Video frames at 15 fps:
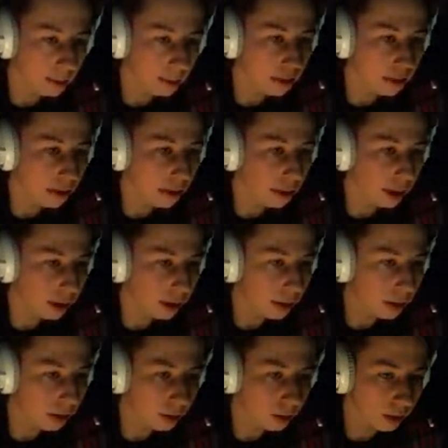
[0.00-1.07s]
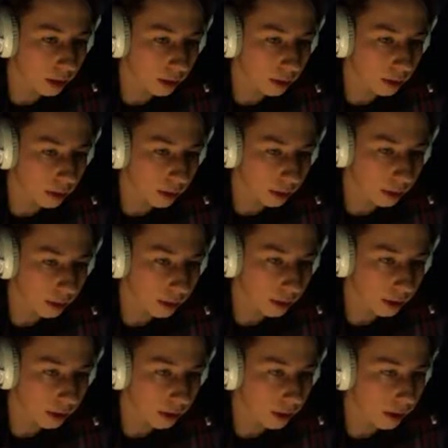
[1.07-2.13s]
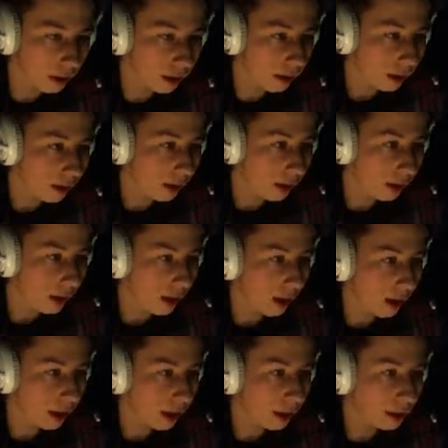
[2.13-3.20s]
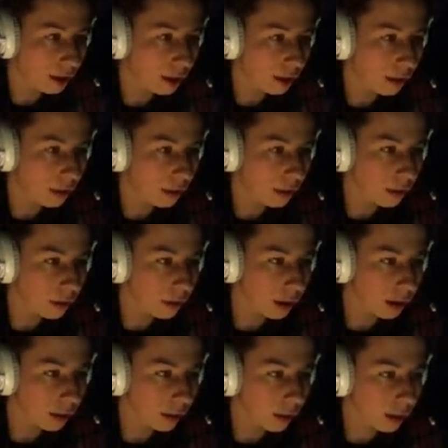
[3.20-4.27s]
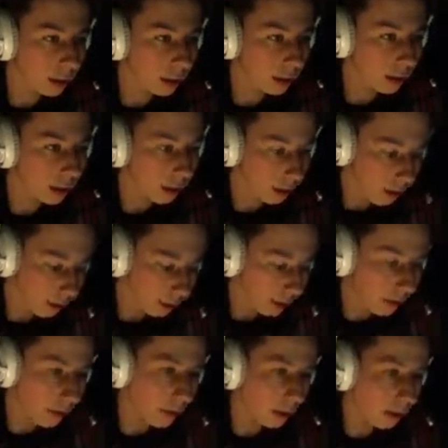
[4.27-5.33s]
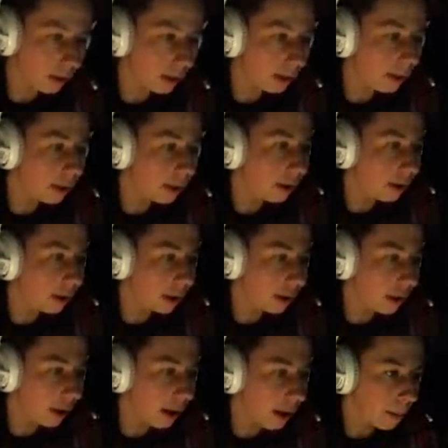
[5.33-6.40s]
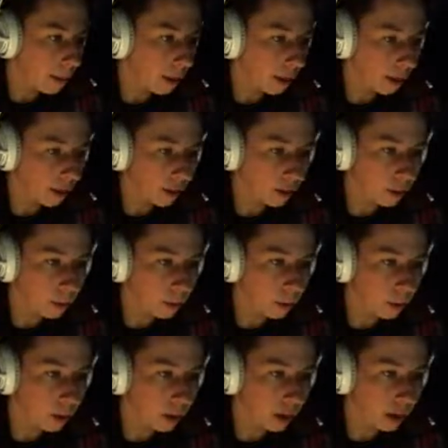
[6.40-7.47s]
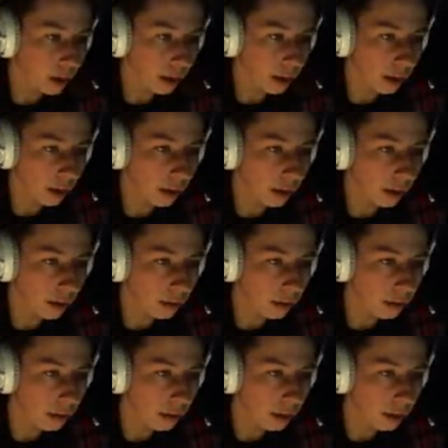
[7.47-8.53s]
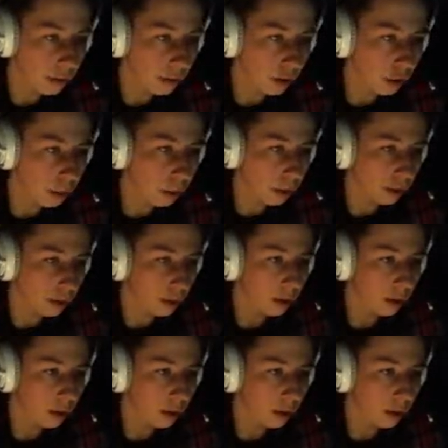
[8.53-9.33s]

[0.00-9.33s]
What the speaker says: sorry, I didn't do nothing. I didn't do nothing at all. I'm just walking like this. Can we open?